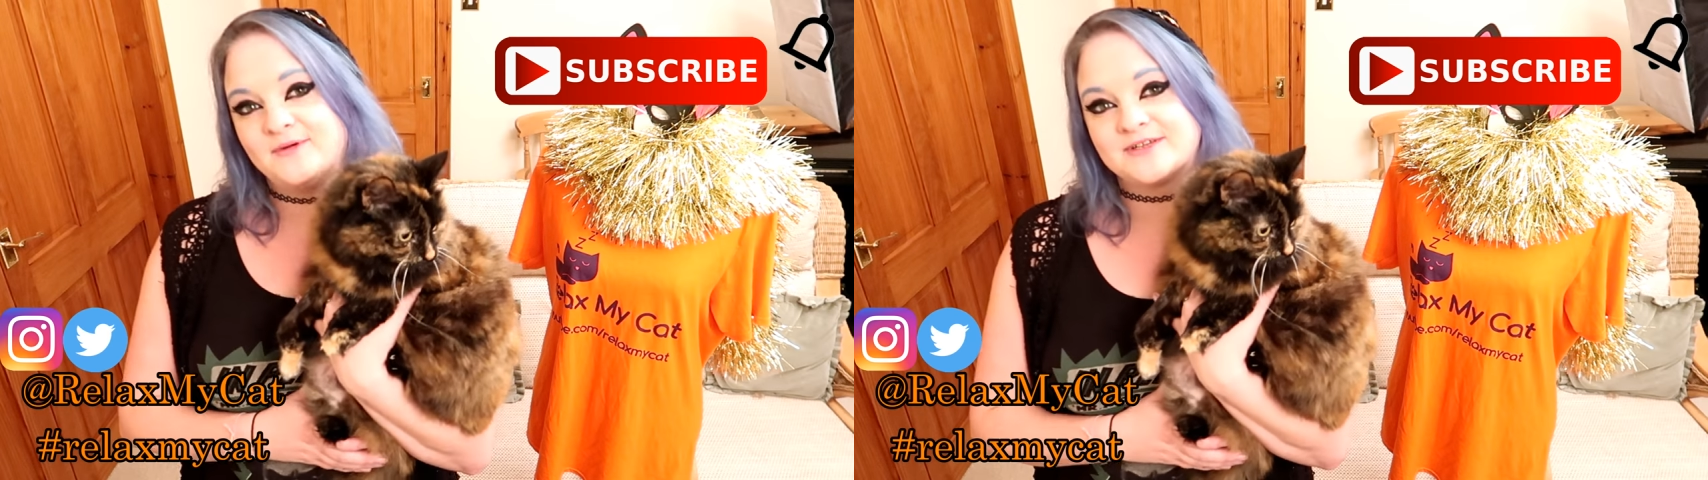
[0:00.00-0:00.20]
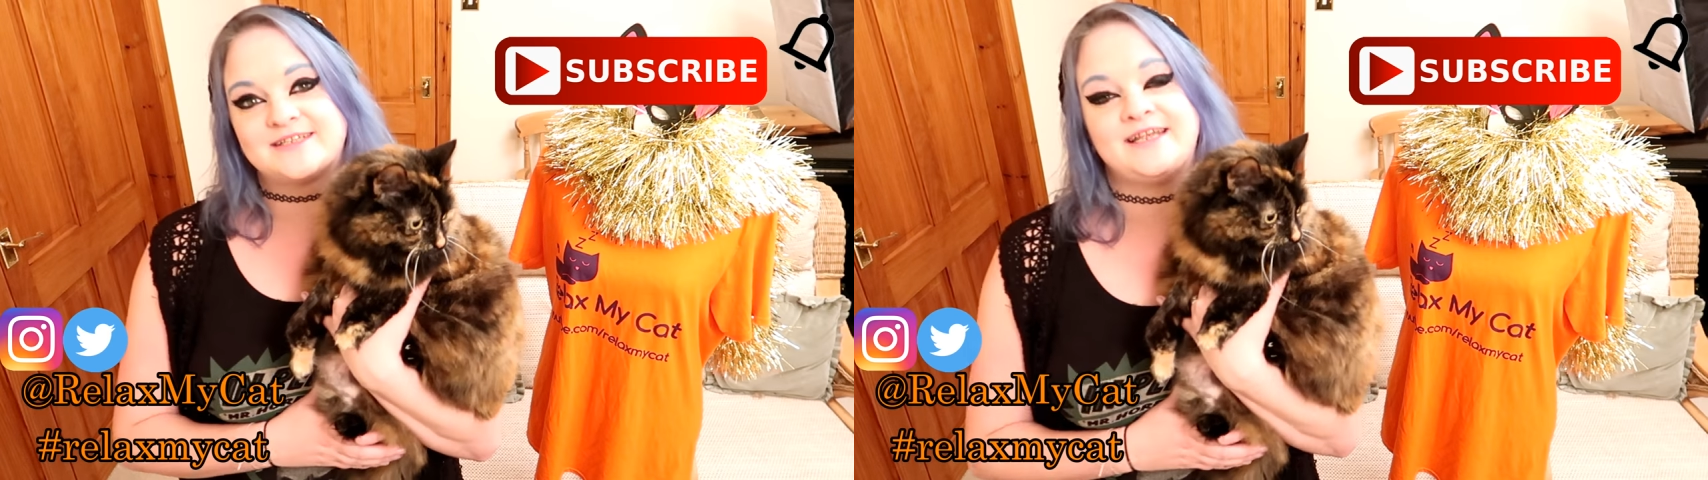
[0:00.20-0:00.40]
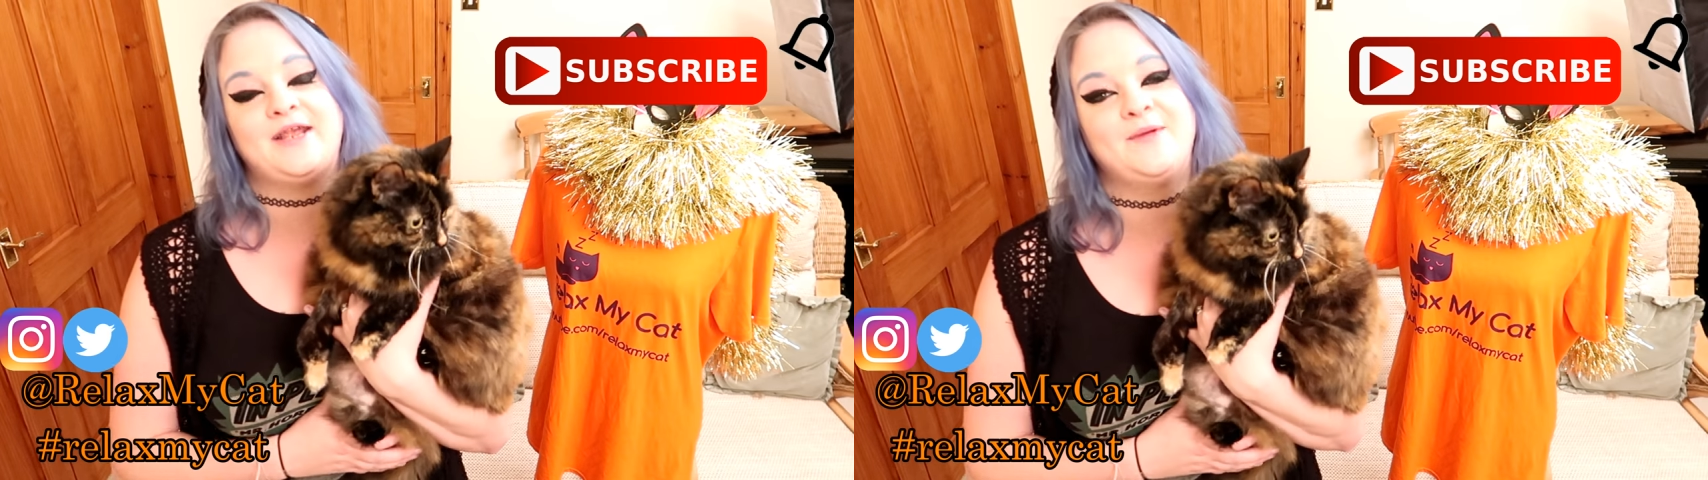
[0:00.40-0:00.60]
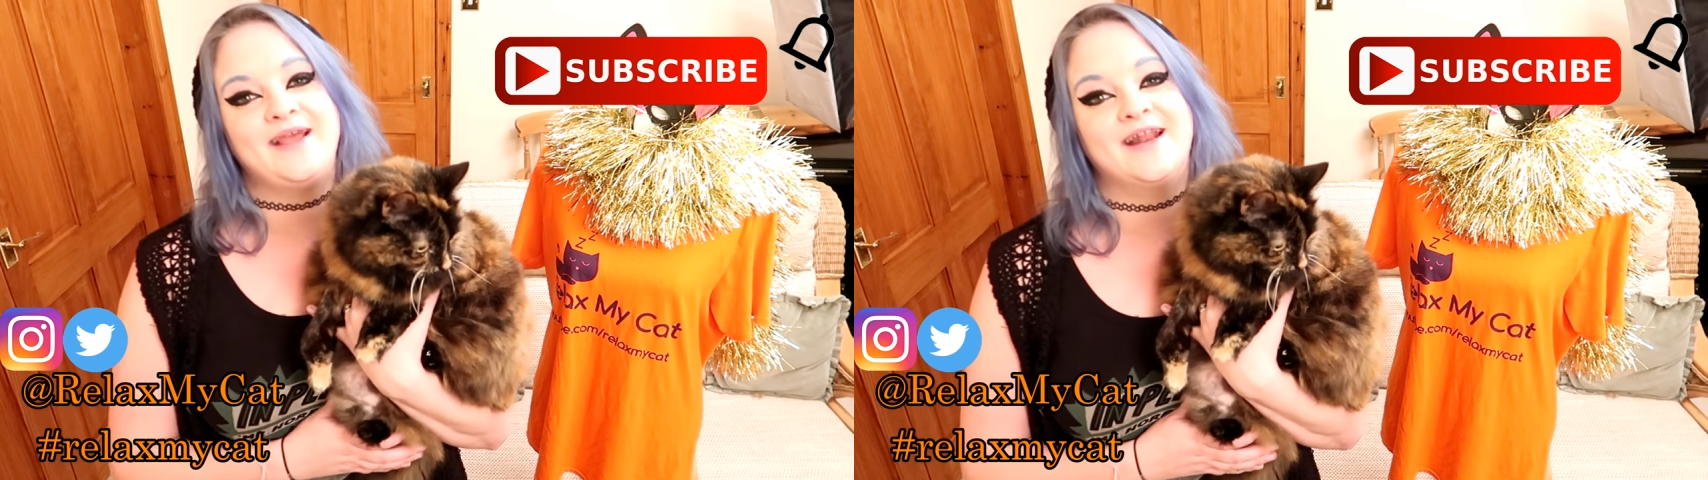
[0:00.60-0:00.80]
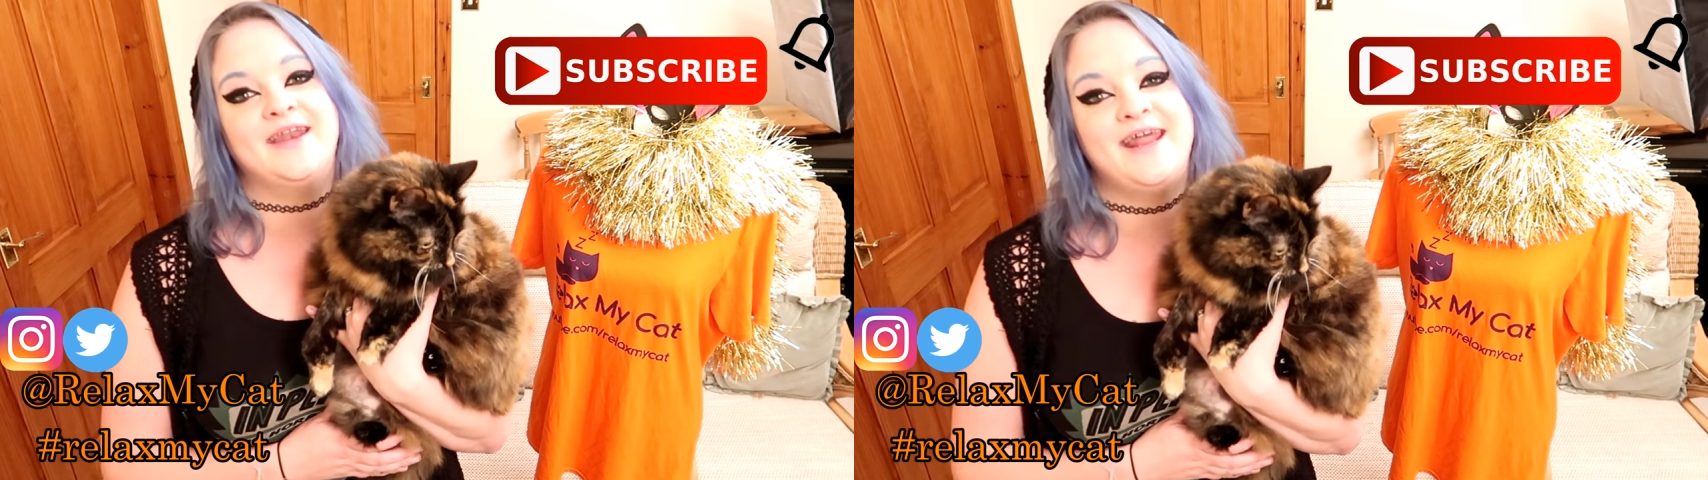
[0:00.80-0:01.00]
will see you
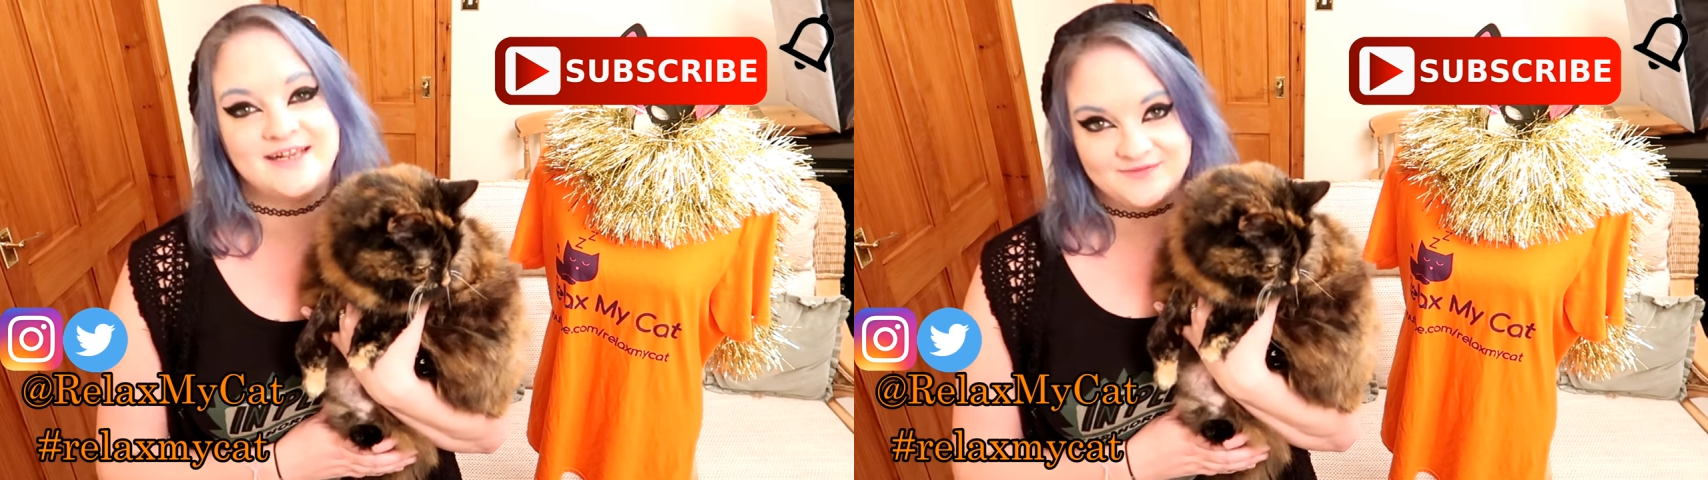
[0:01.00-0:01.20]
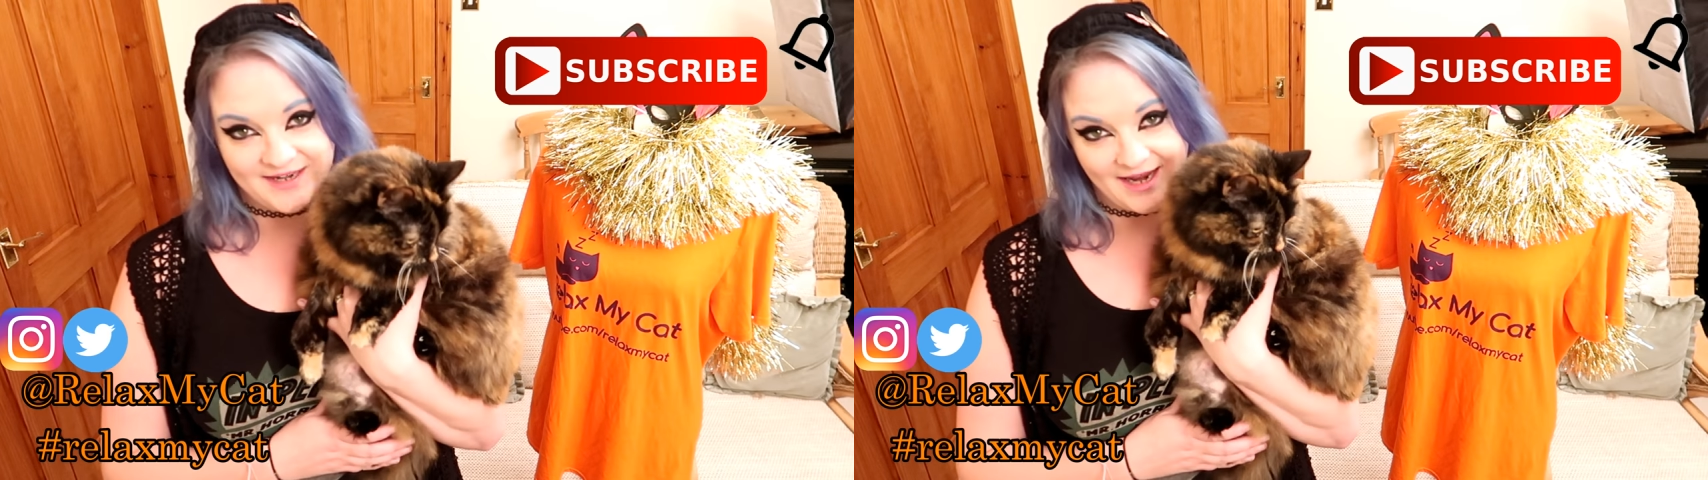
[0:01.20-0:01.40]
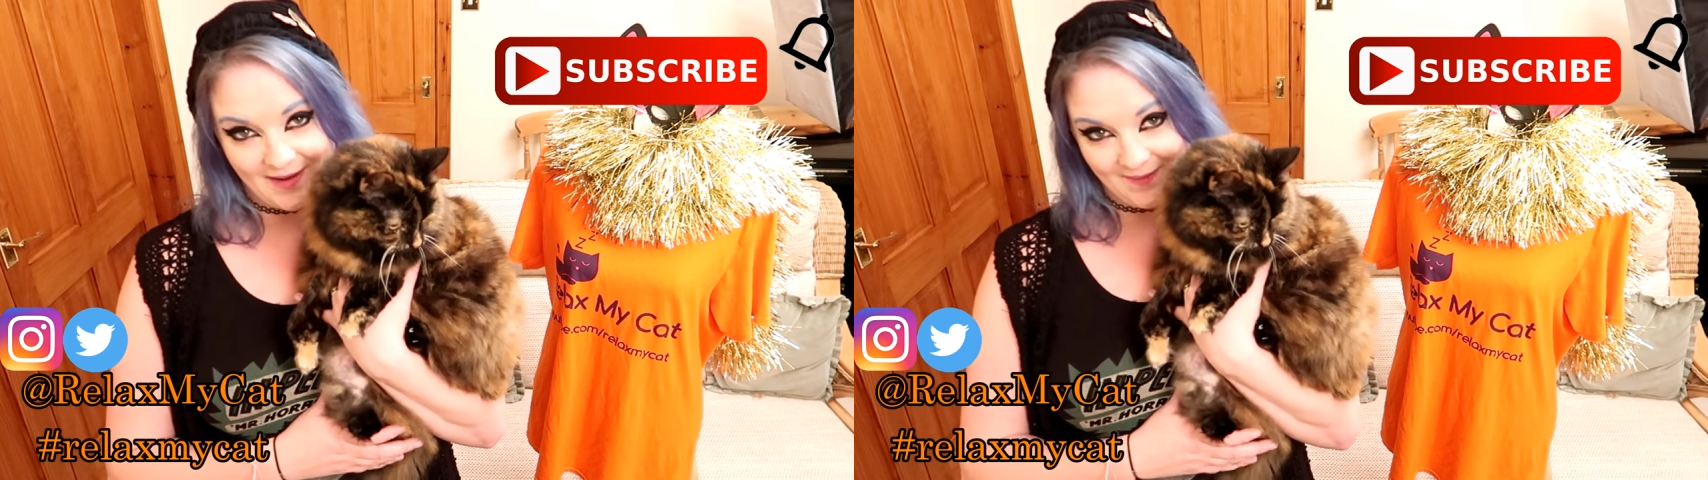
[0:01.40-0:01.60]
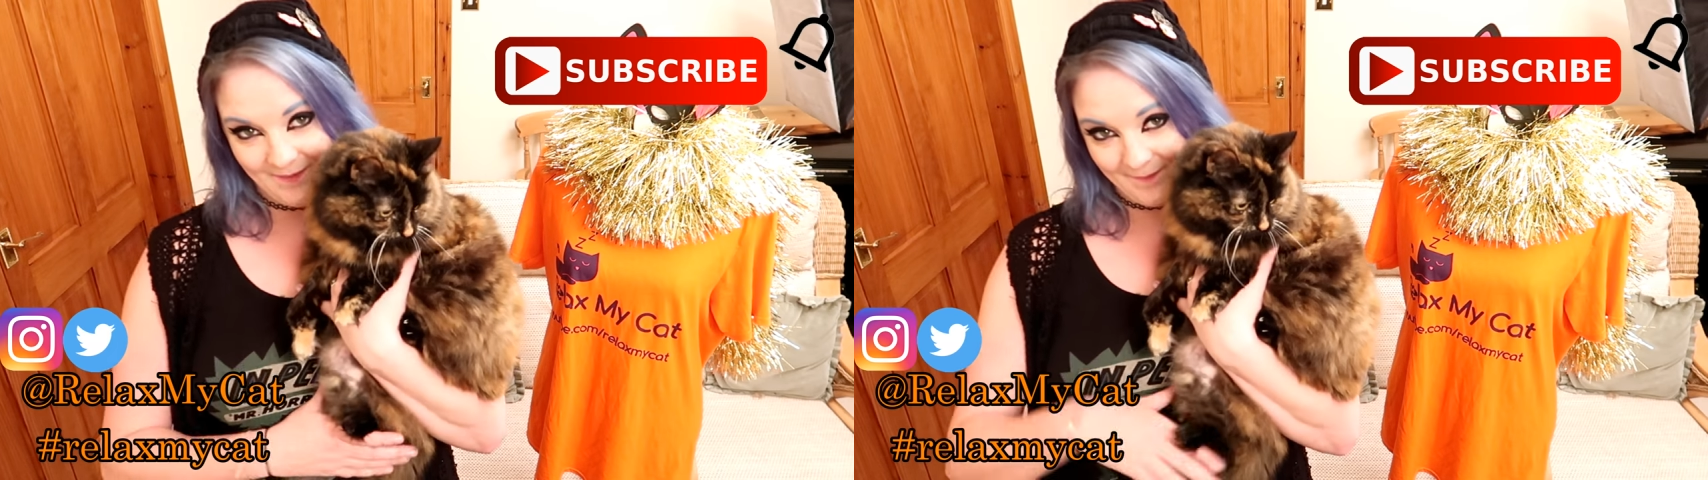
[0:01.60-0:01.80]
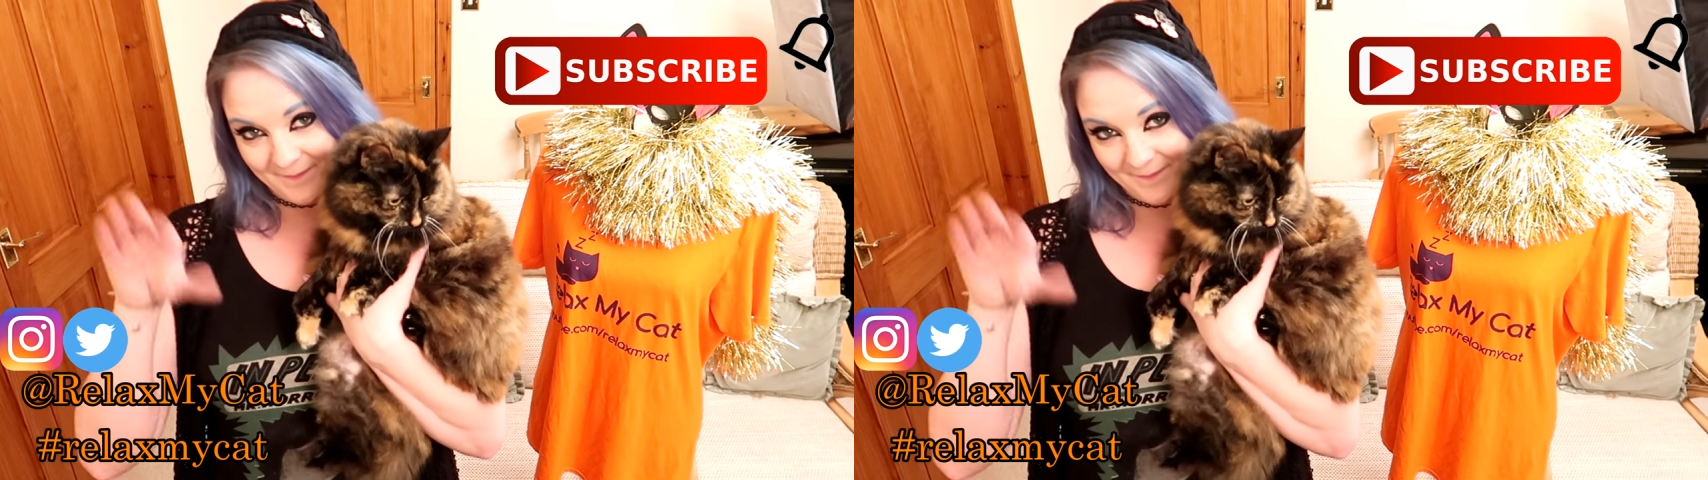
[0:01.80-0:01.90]
in our next video.